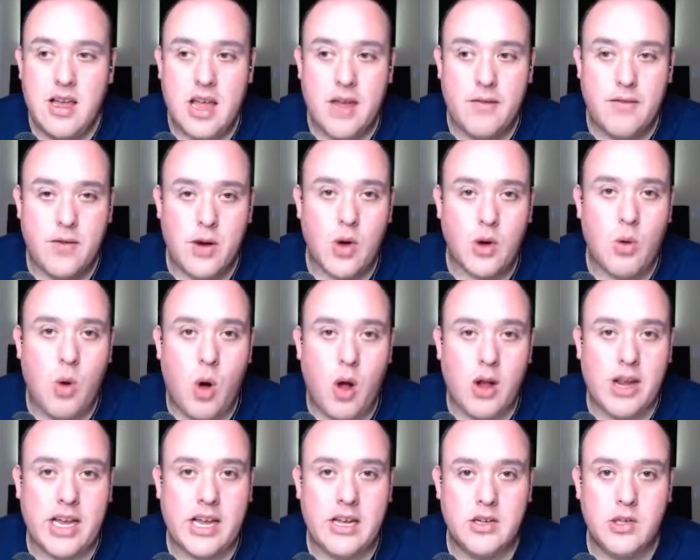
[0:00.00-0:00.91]
if you're
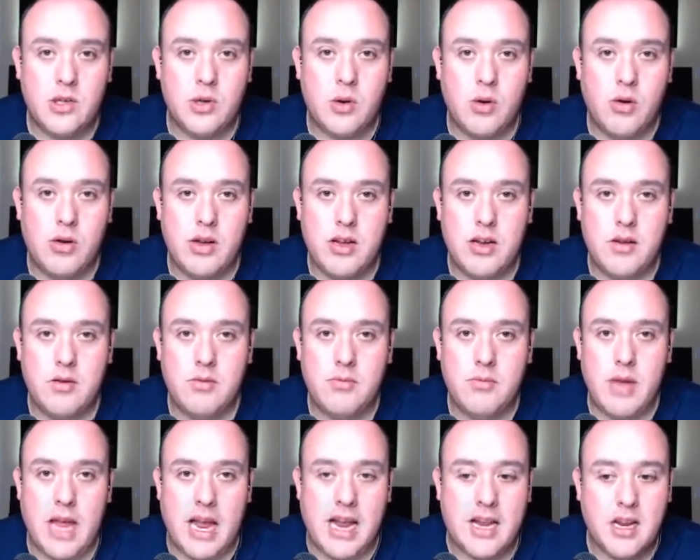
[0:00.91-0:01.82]
quality controlling
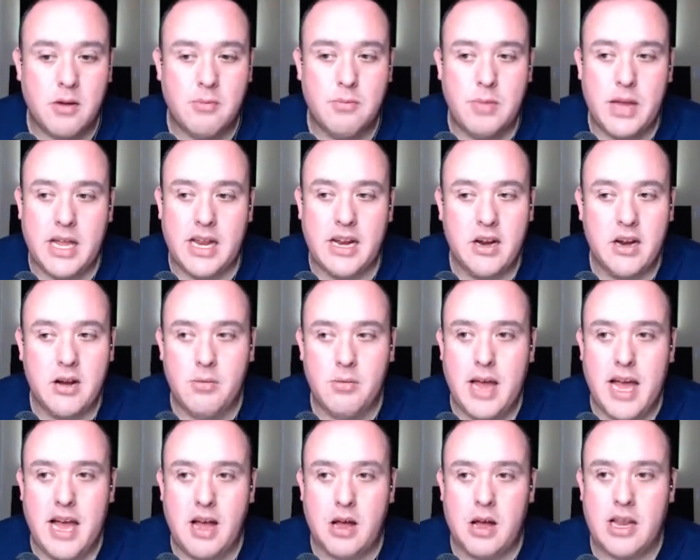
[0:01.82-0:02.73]
them and you're bidding them
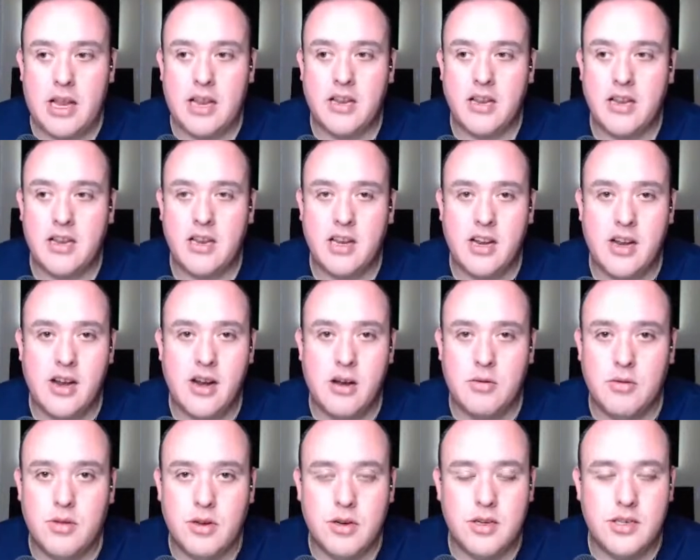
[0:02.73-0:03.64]
out, and, you
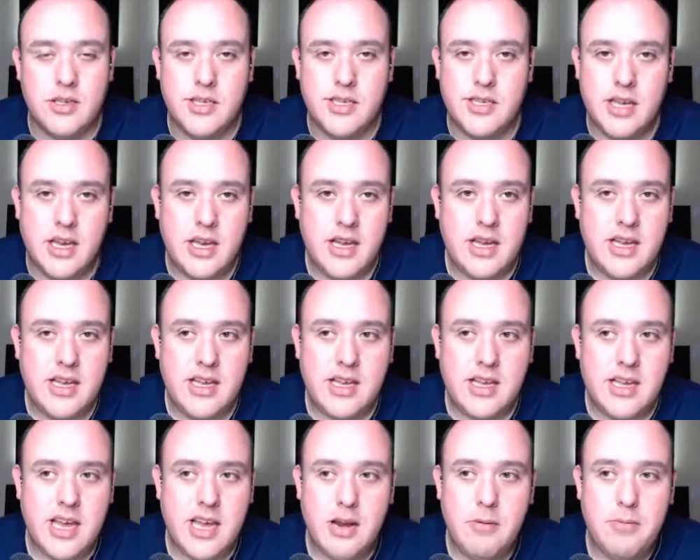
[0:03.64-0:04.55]
know, there's
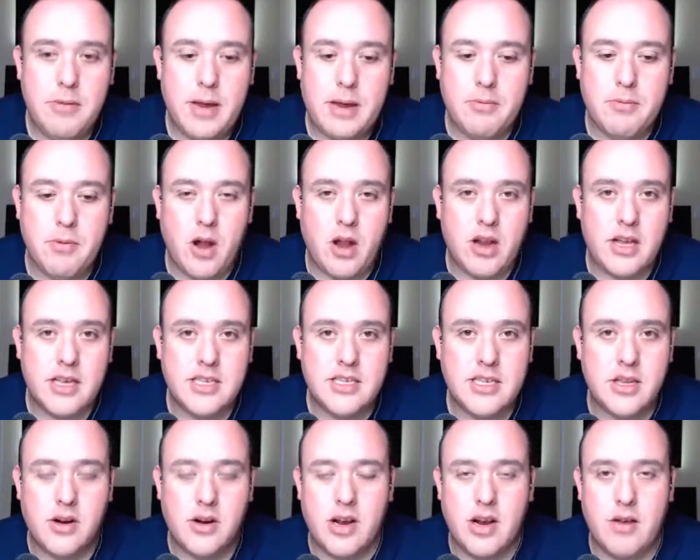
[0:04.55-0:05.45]
going to be products
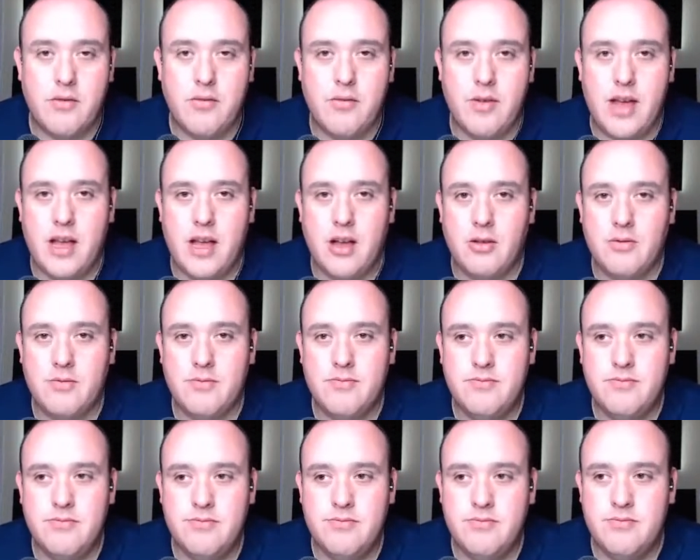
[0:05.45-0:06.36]
that are going to fail,
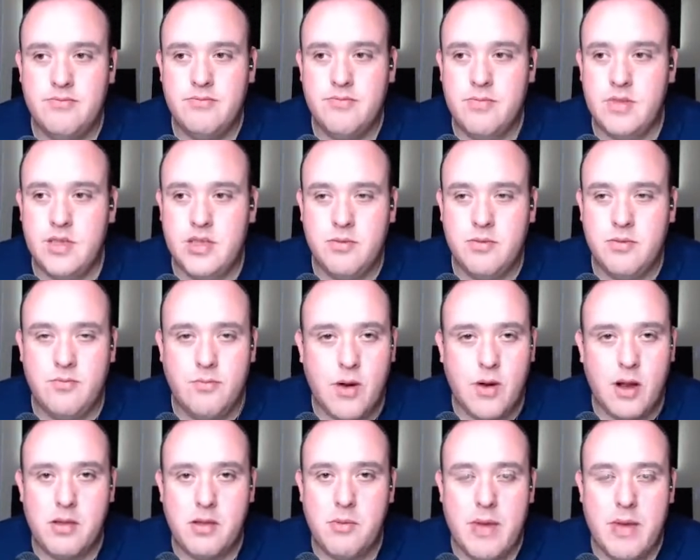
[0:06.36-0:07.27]

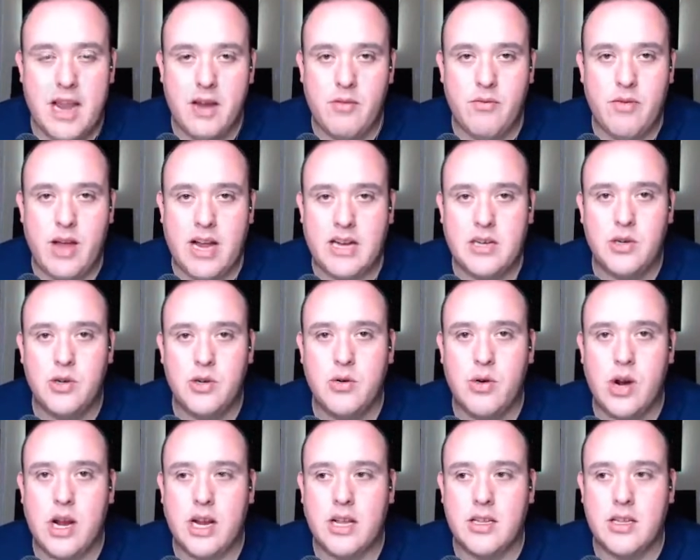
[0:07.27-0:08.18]
run the manufacturer
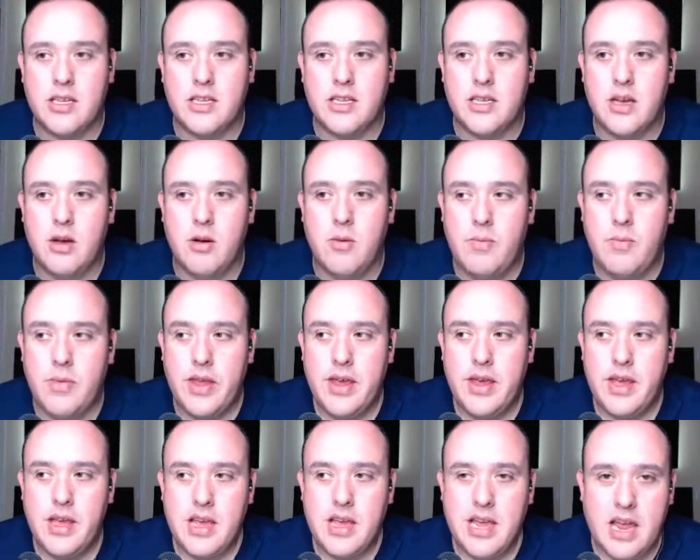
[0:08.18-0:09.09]
directly. So,
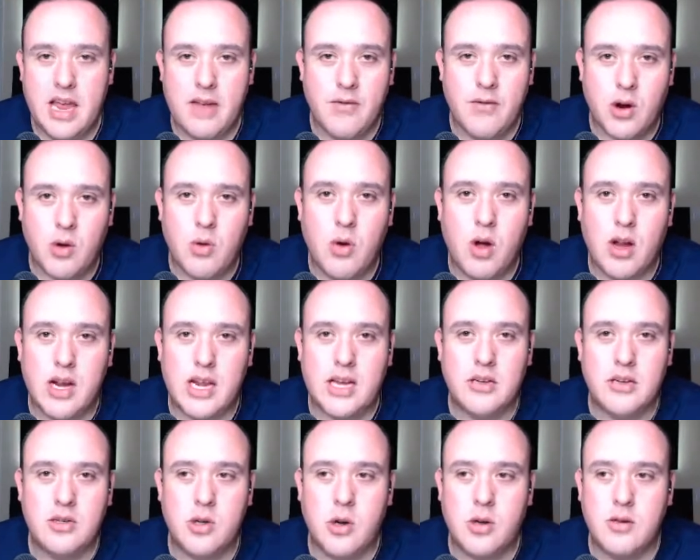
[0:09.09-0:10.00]
if your quality
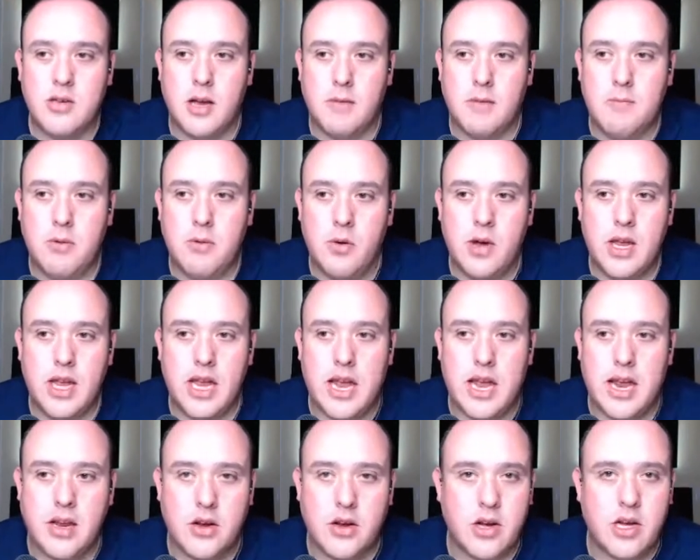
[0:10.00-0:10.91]
control's on point
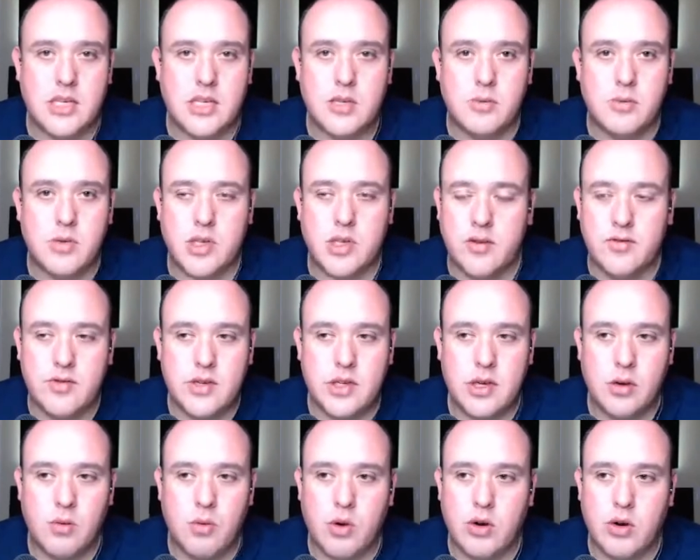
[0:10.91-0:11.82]
and your customer service and
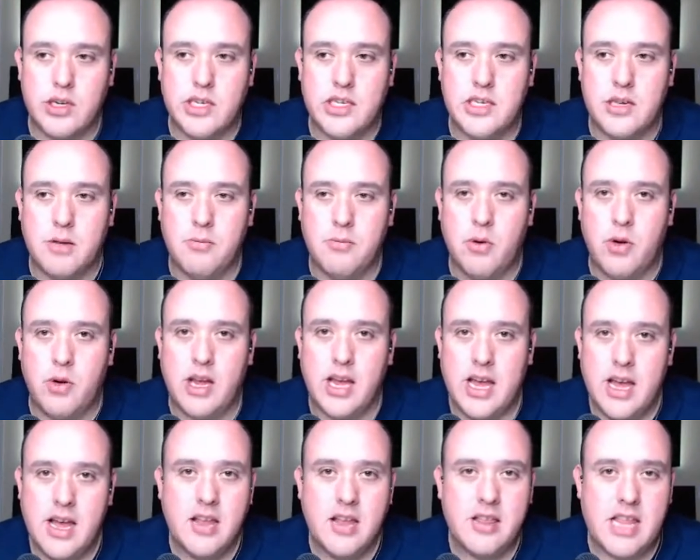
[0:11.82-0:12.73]
your warranties on point,
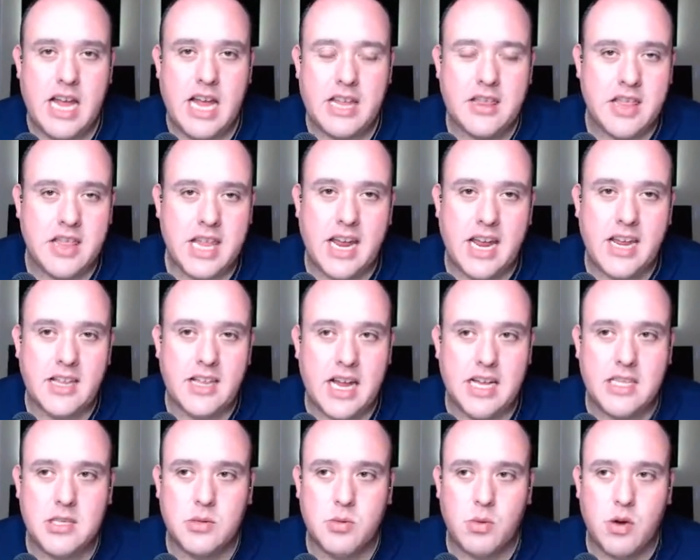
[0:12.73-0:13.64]
I think
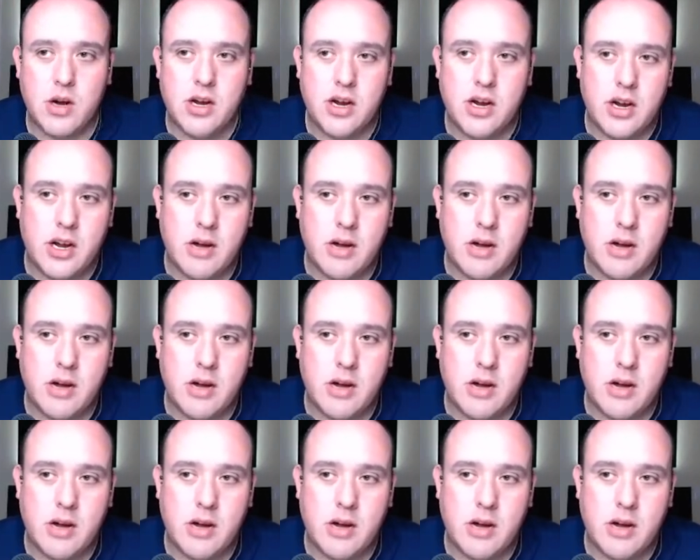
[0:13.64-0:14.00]
that's where you're going